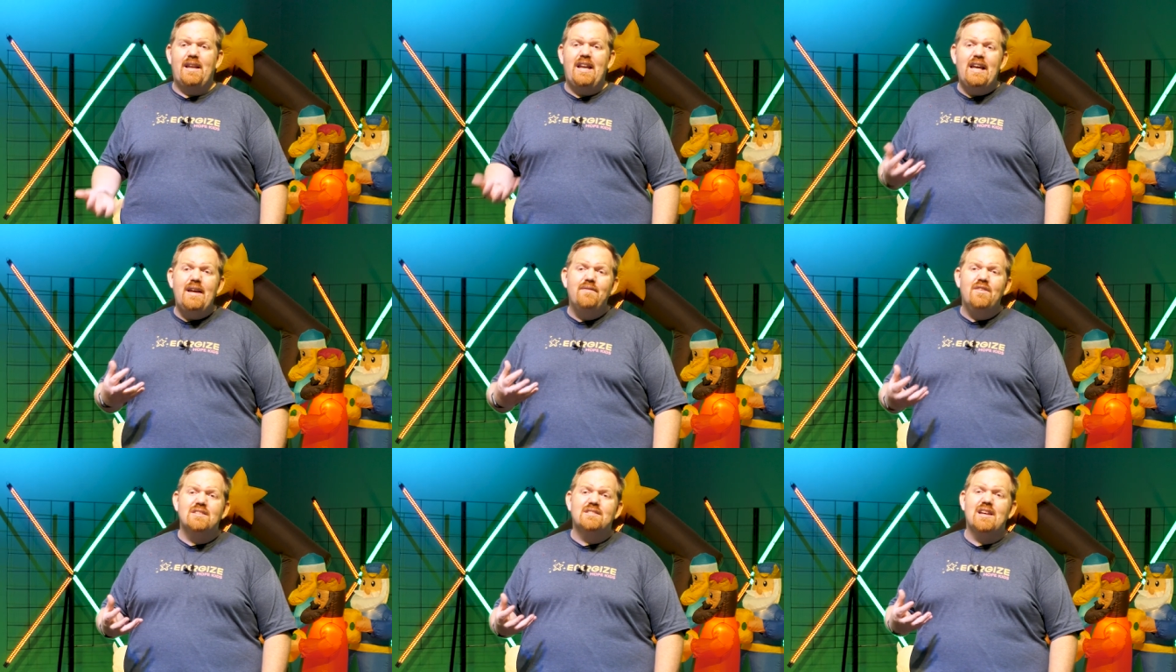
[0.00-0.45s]
And
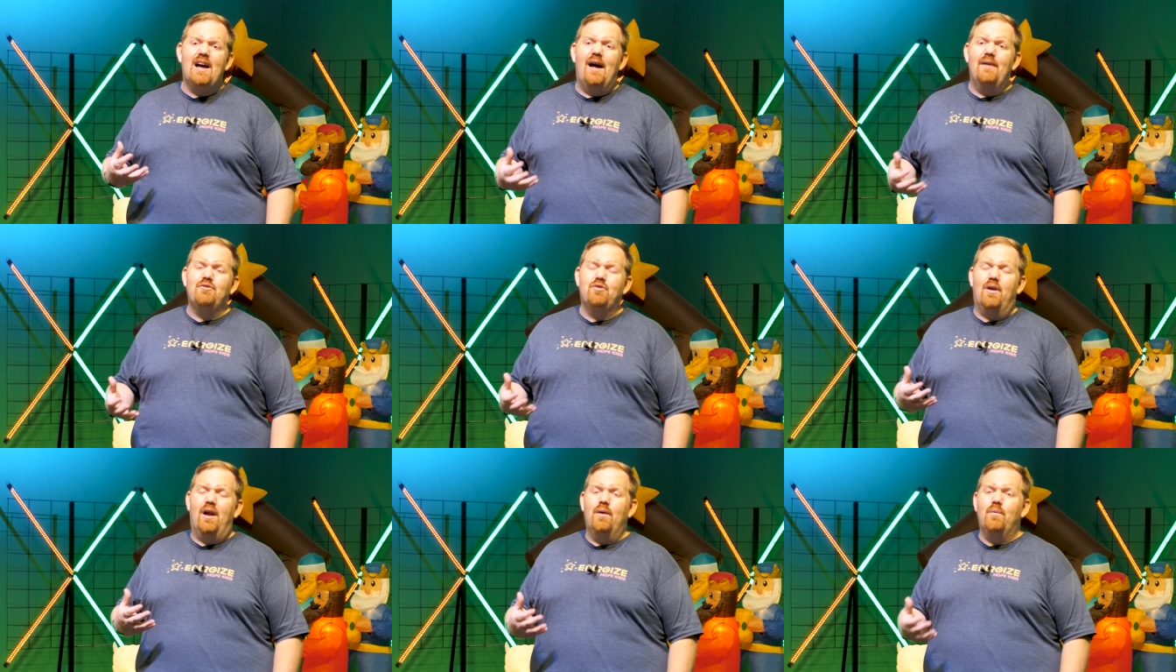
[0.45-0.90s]
even
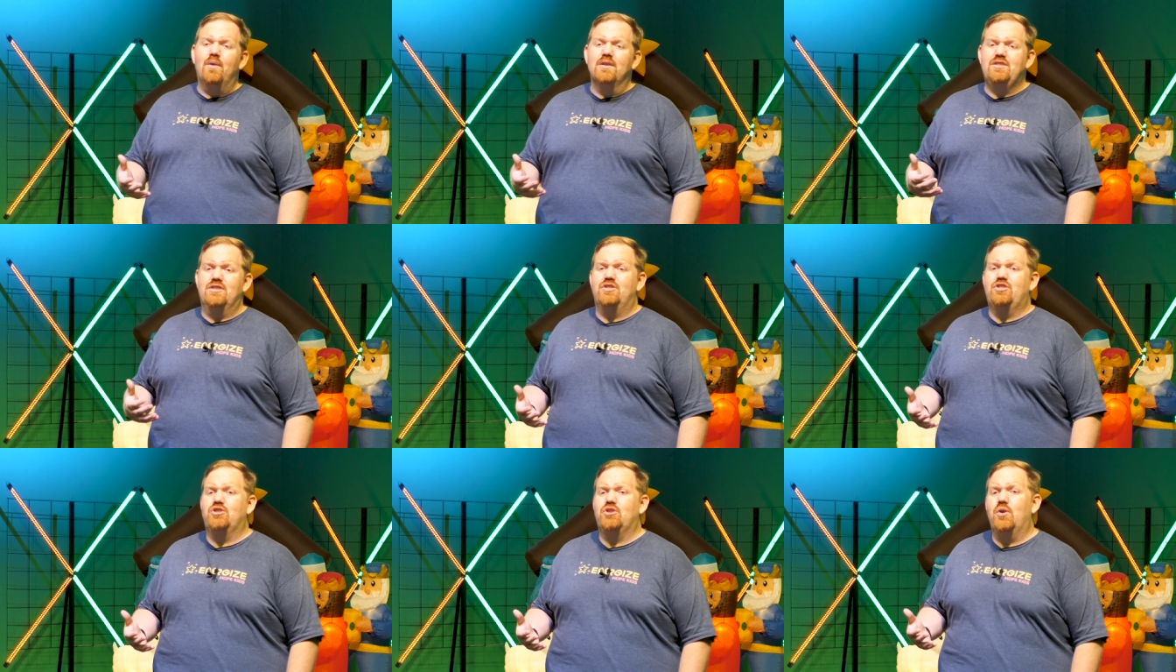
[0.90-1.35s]
times where I
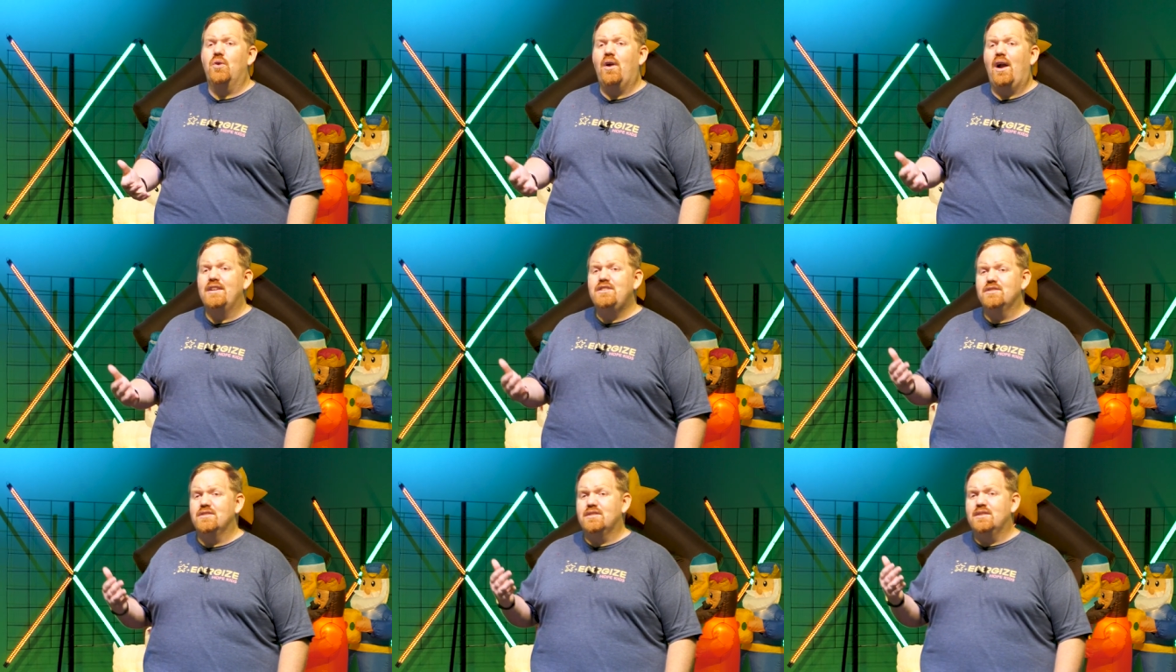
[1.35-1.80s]
wasn't sure,
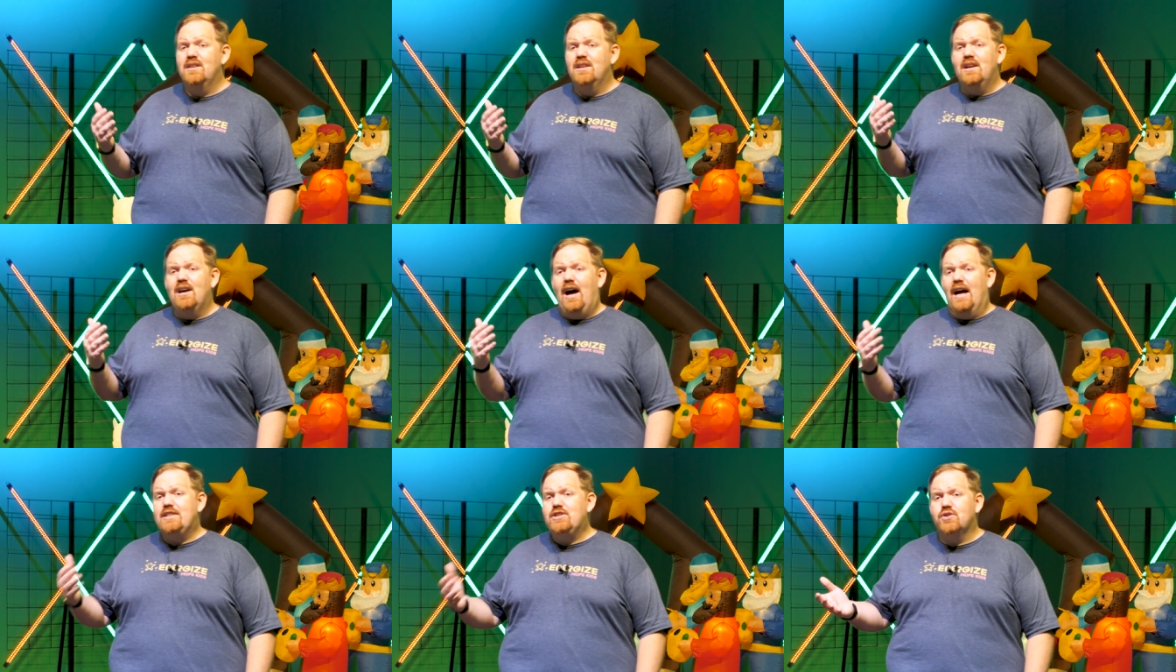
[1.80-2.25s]
I just,
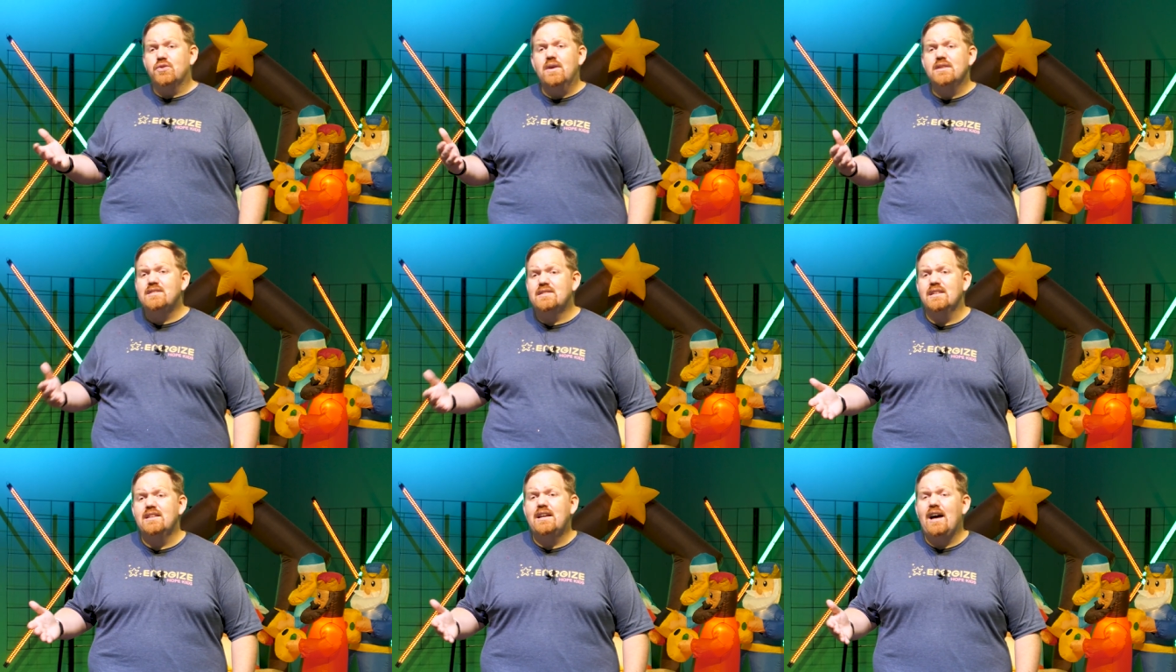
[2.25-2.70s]
I
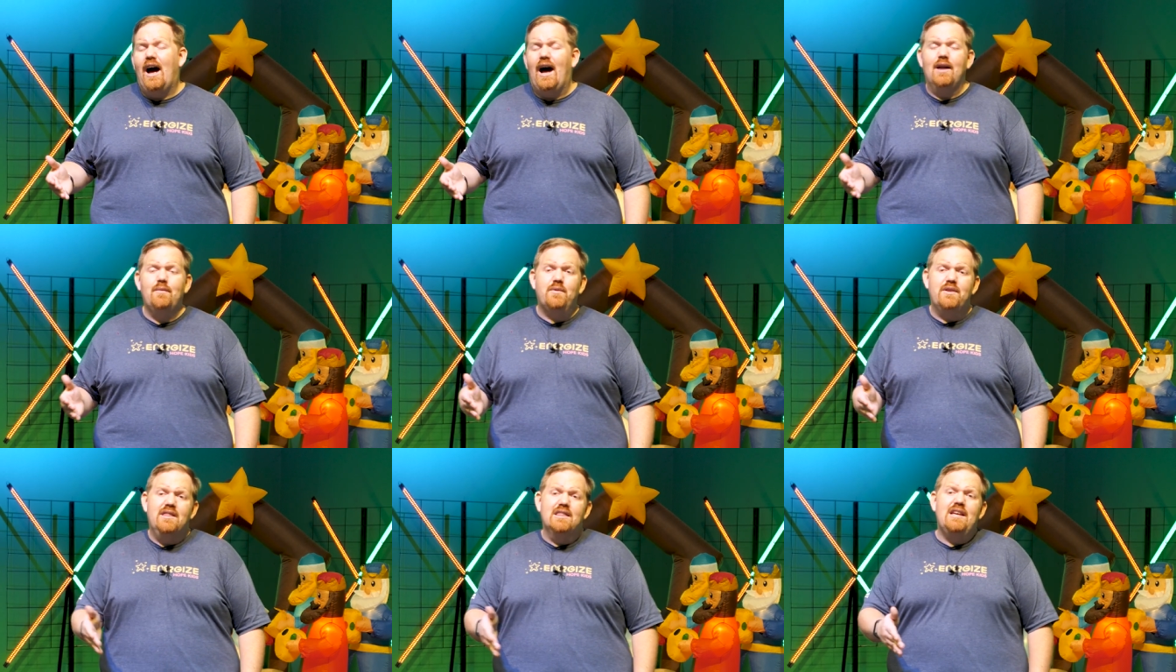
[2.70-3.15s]
trusted
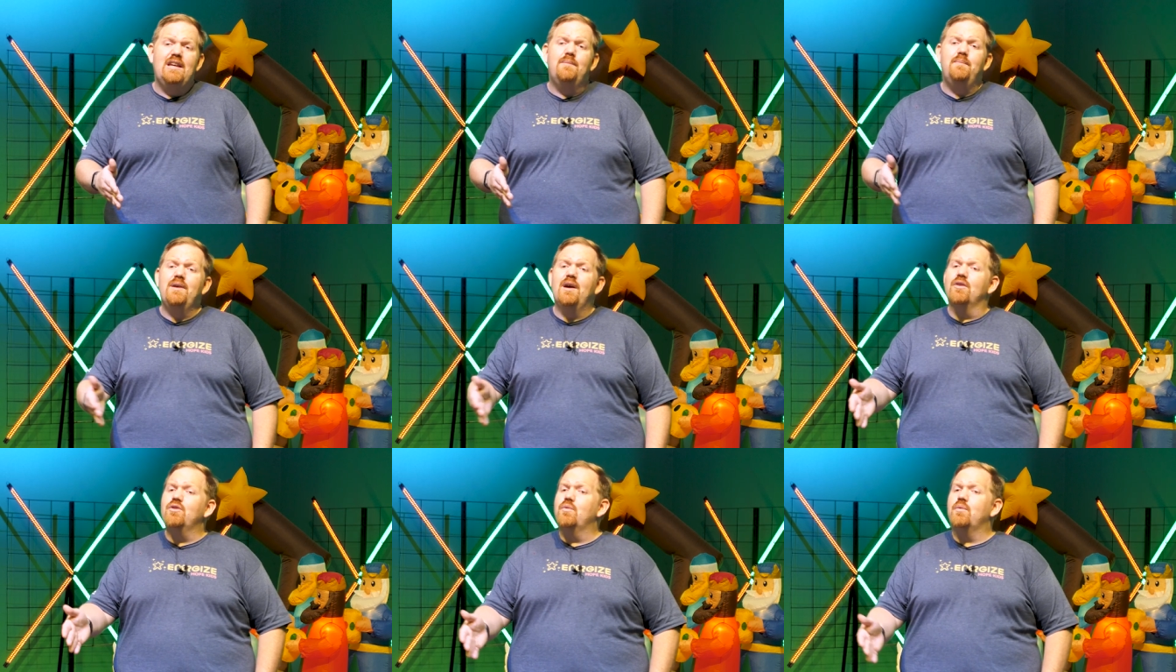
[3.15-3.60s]
God would lead
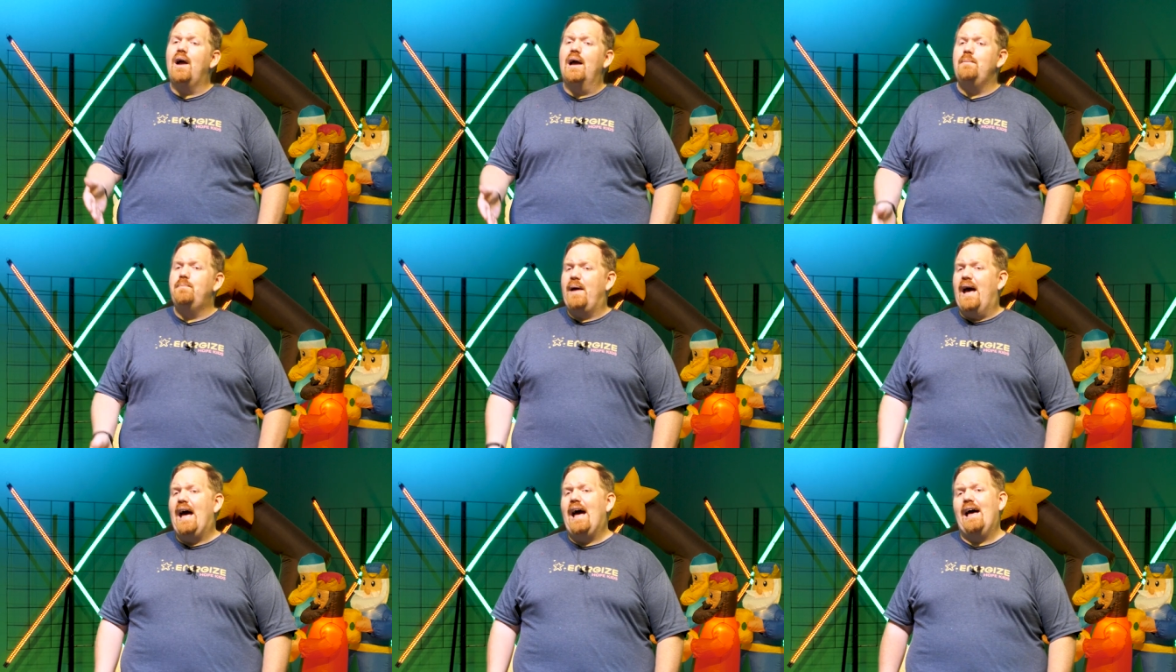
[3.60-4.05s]
me on the
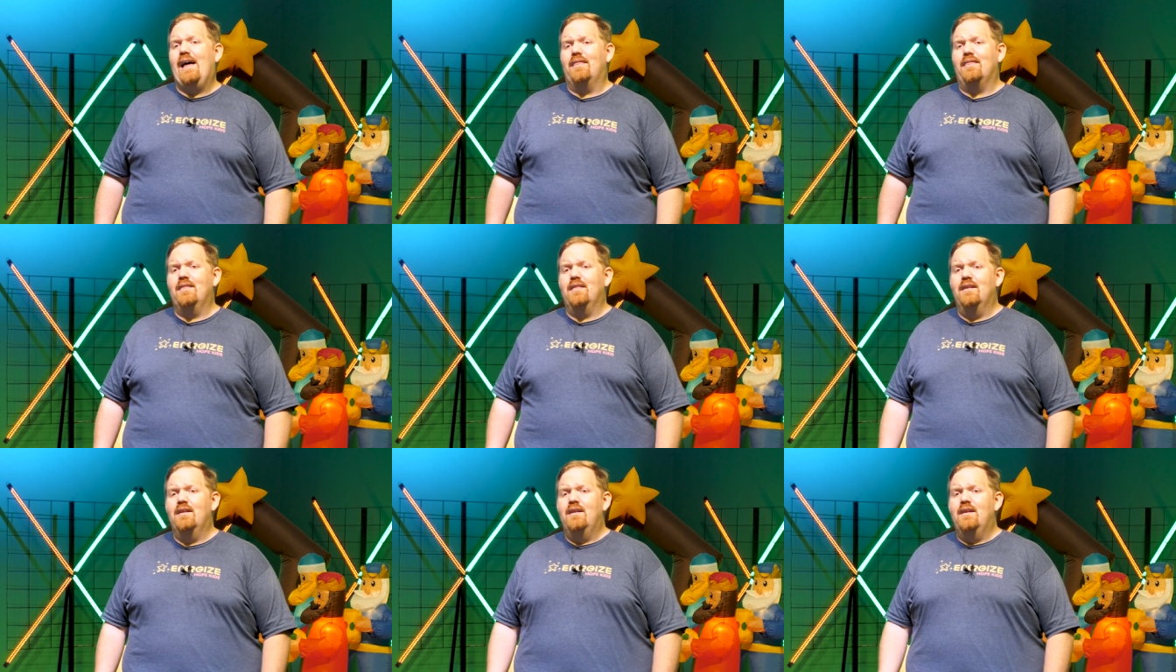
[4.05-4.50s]
right
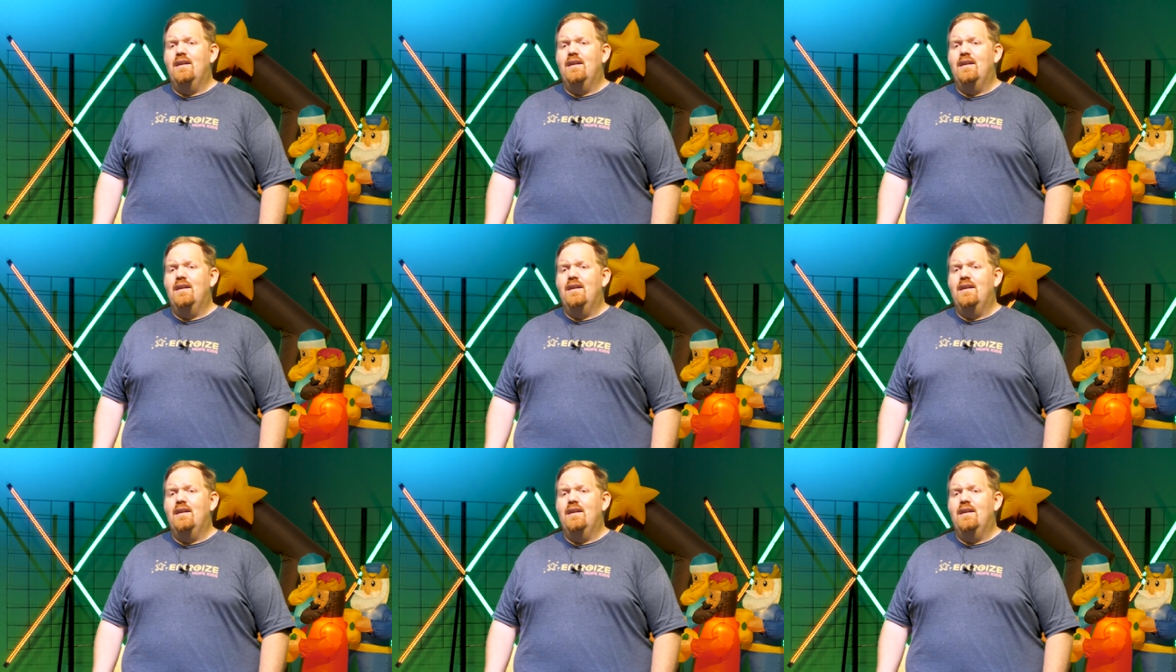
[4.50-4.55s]
path.